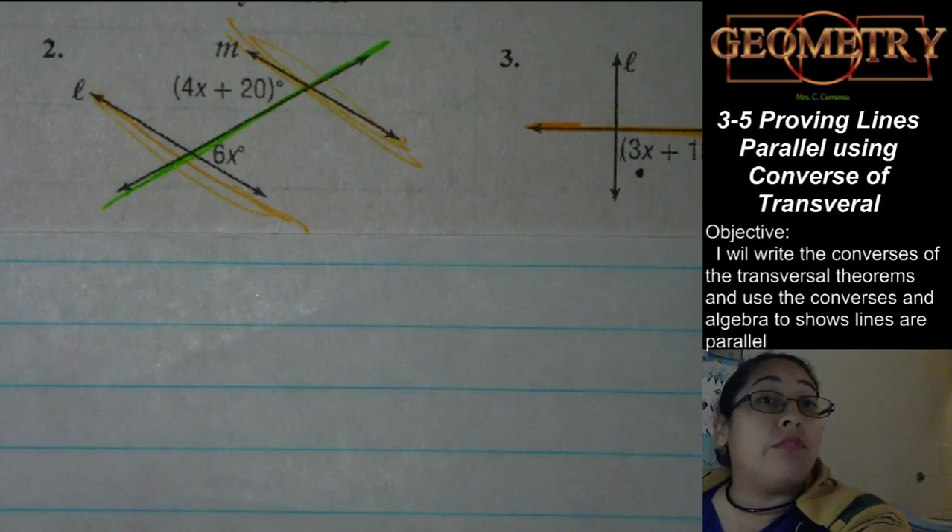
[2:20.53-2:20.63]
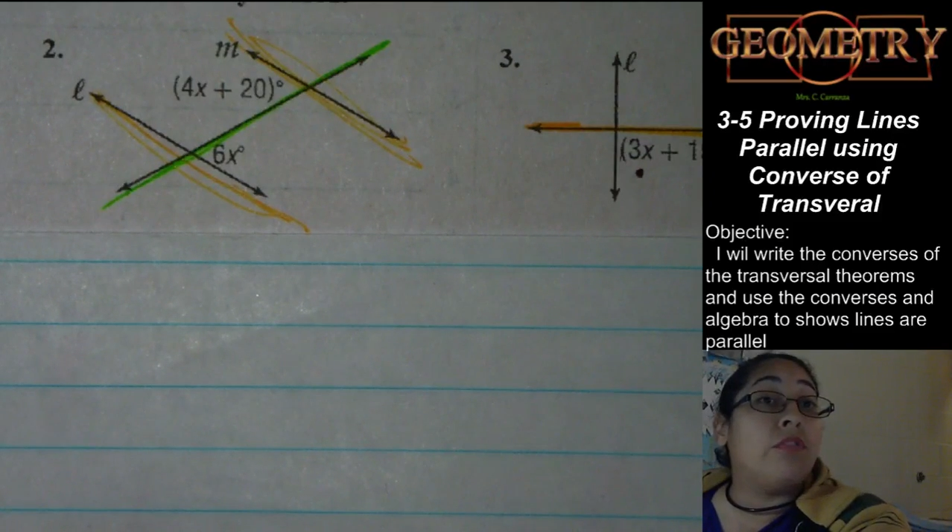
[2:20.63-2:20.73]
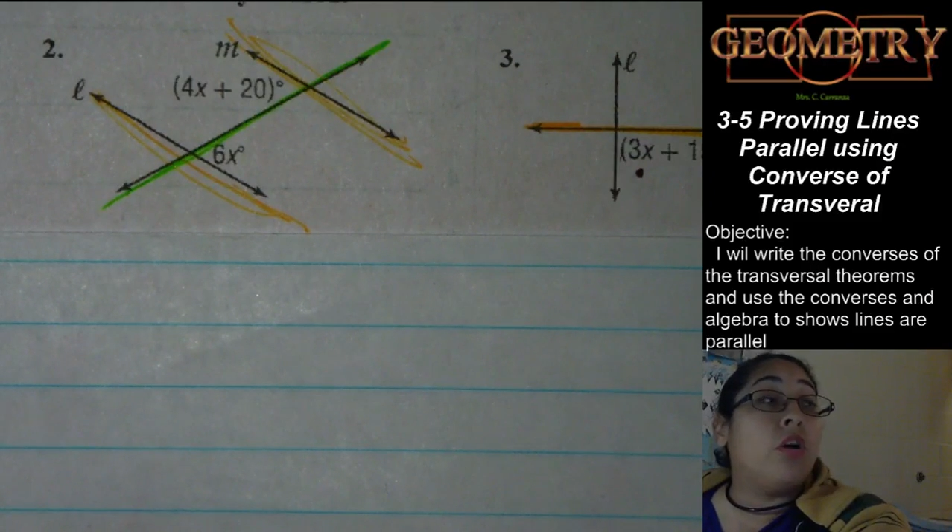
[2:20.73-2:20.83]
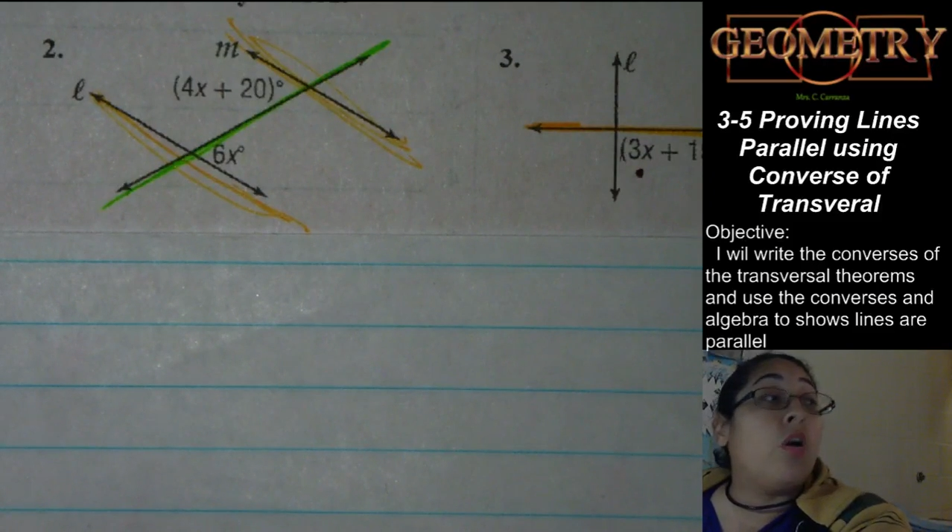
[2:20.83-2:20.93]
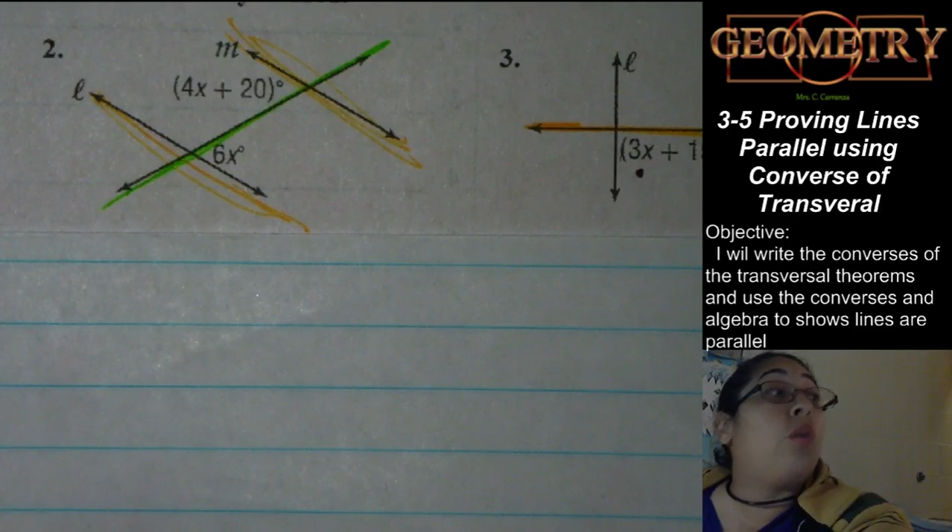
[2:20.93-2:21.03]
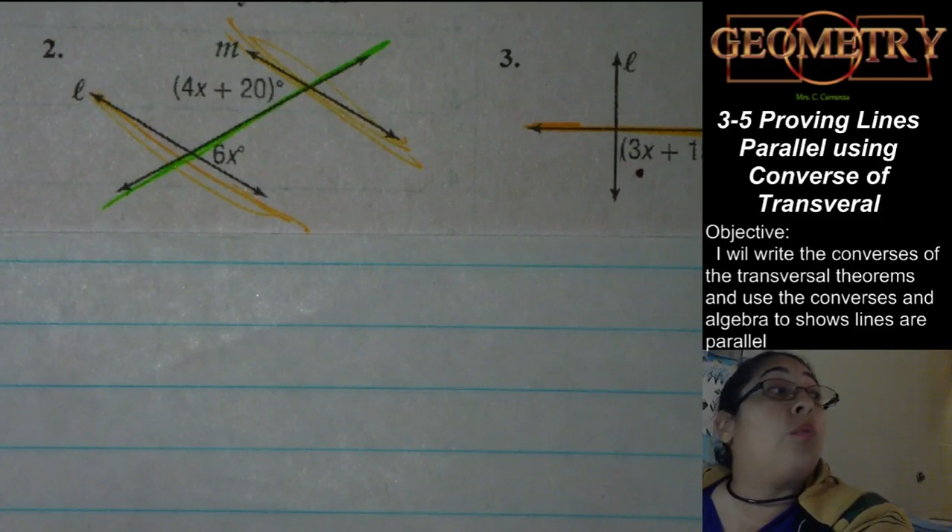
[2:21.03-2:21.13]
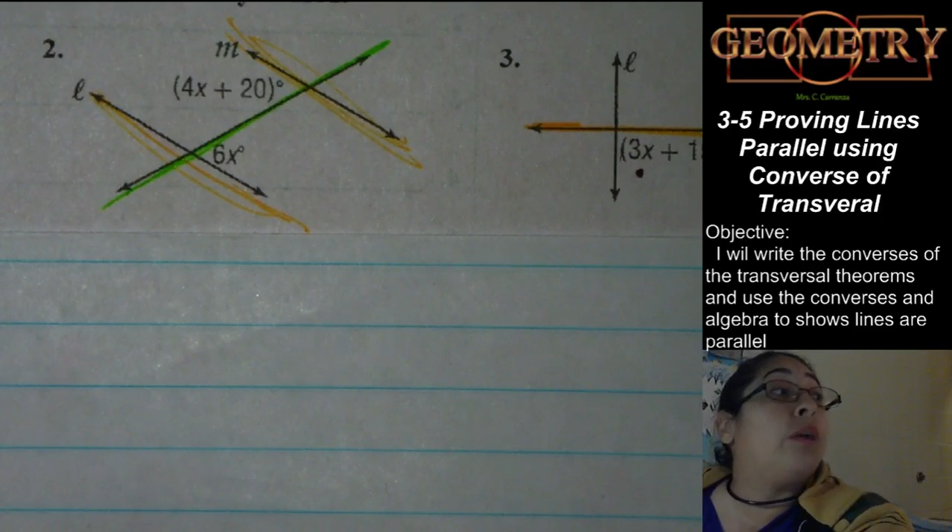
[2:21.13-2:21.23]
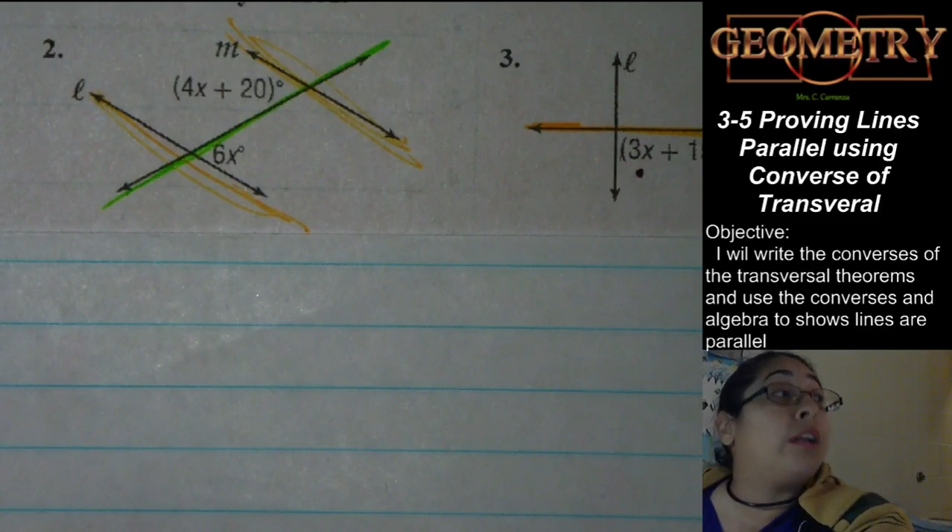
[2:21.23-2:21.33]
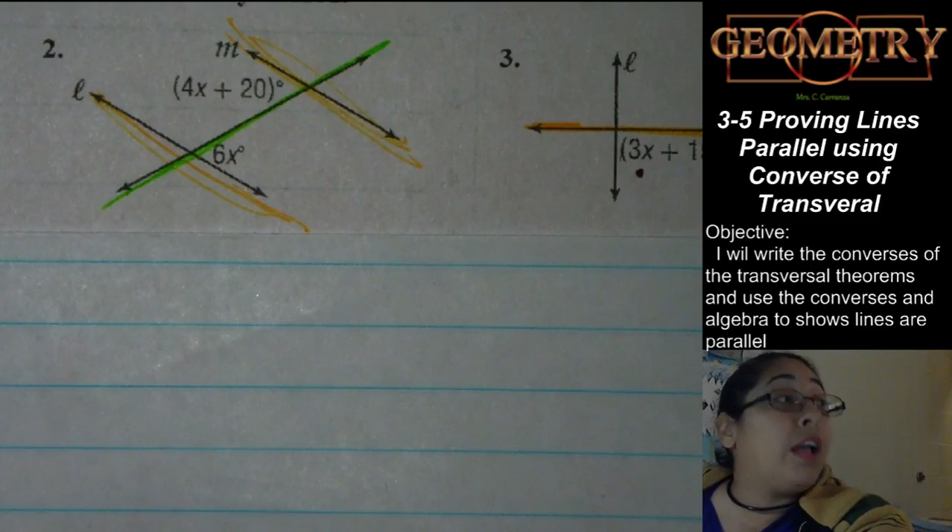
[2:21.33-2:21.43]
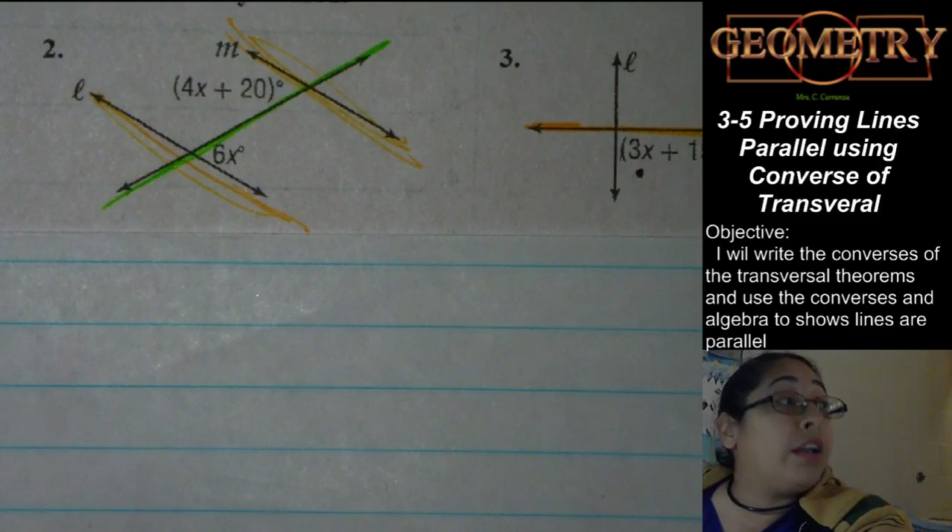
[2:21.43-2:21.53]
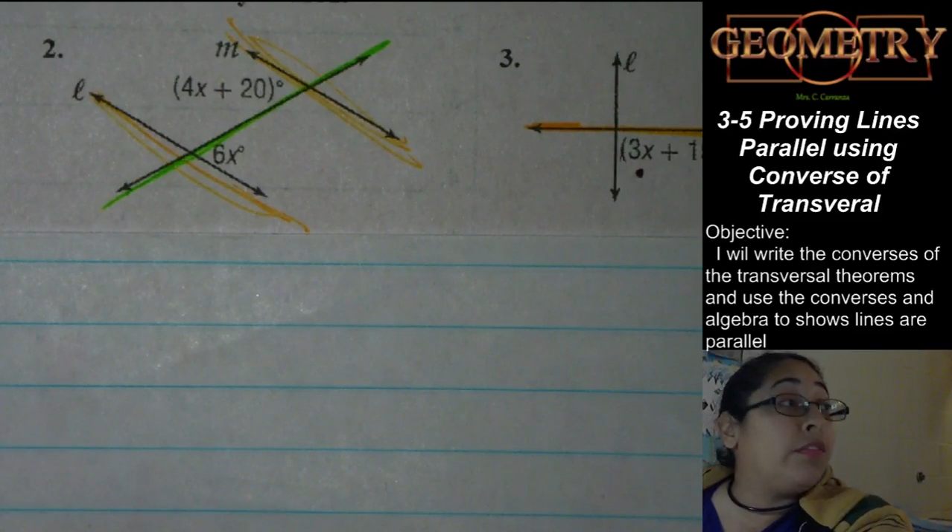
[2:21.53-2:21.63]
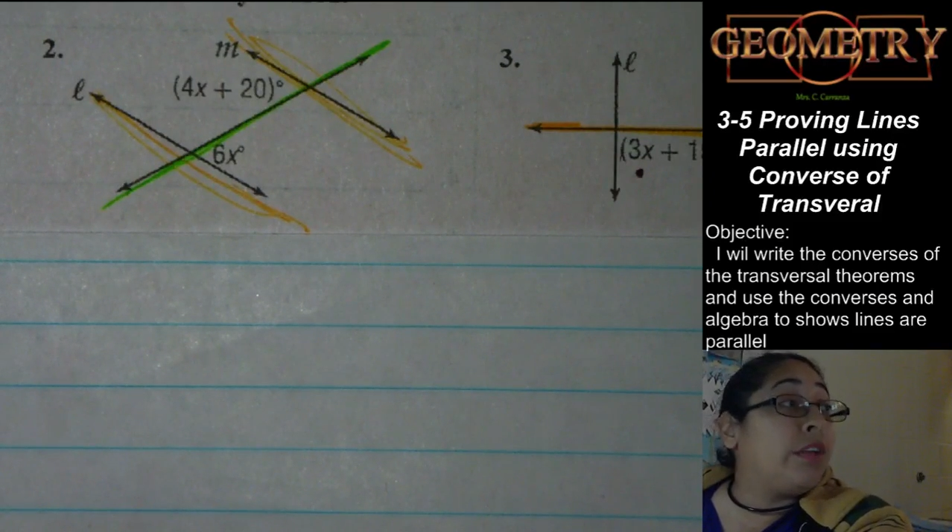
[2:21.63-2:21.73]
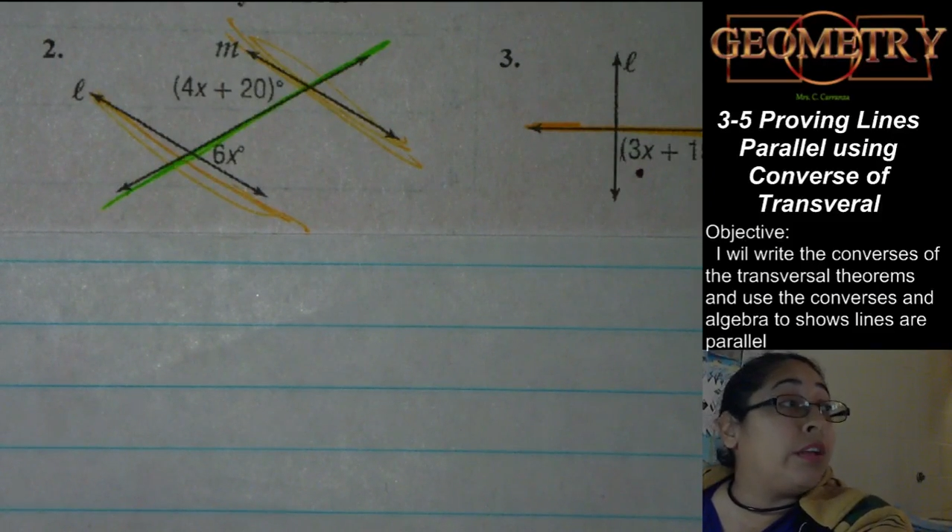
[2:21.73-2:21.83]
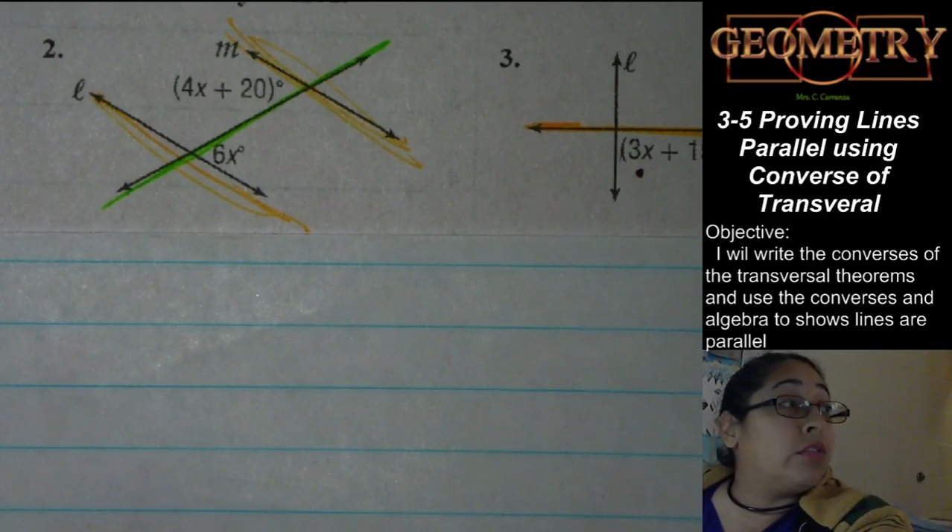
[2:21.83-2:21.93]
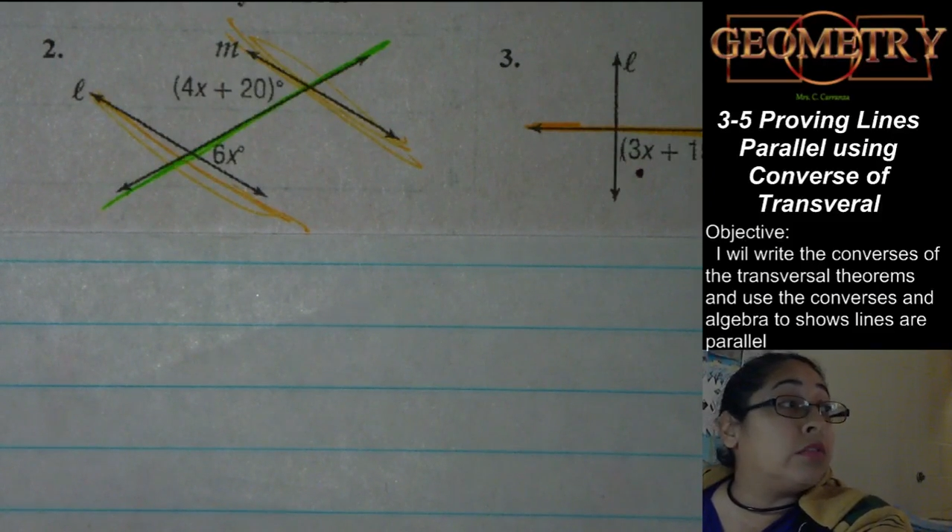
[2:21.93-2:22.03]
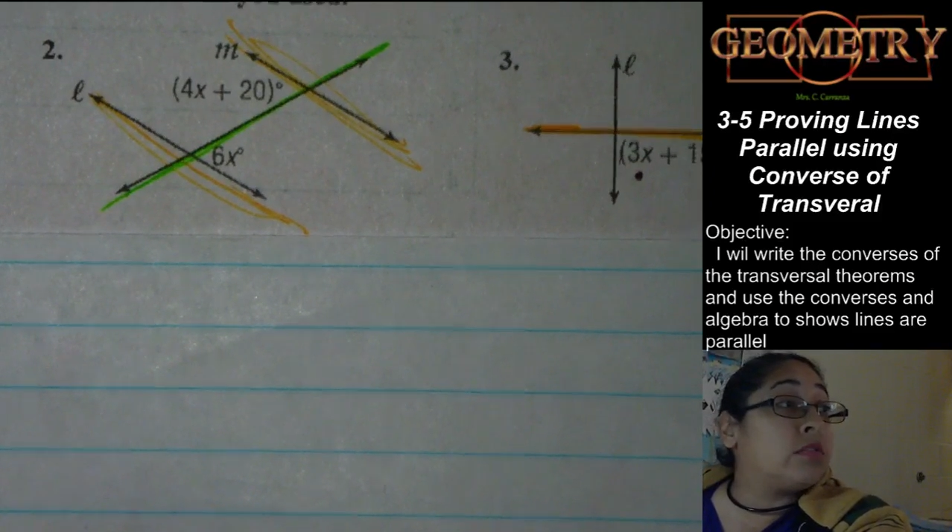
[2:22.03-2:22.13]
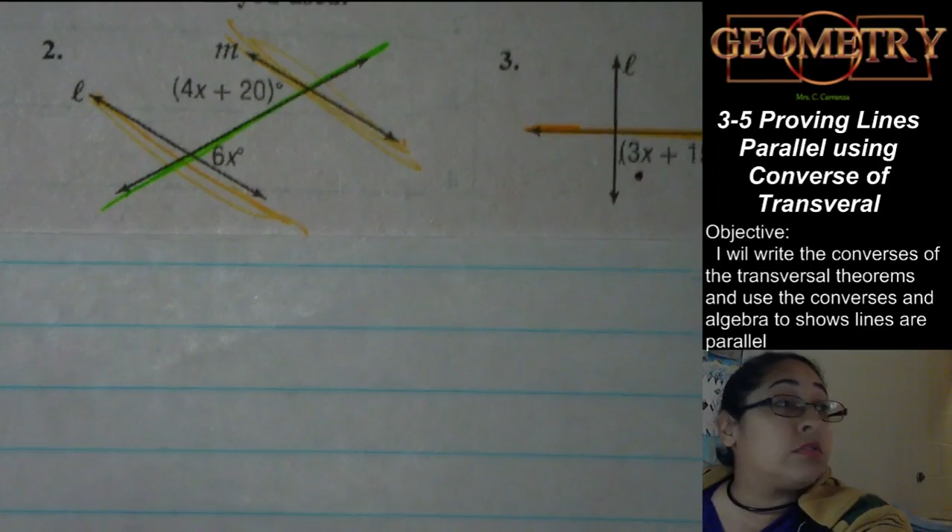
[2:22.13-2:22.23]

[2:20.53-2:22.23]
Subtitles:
are what kind of angles?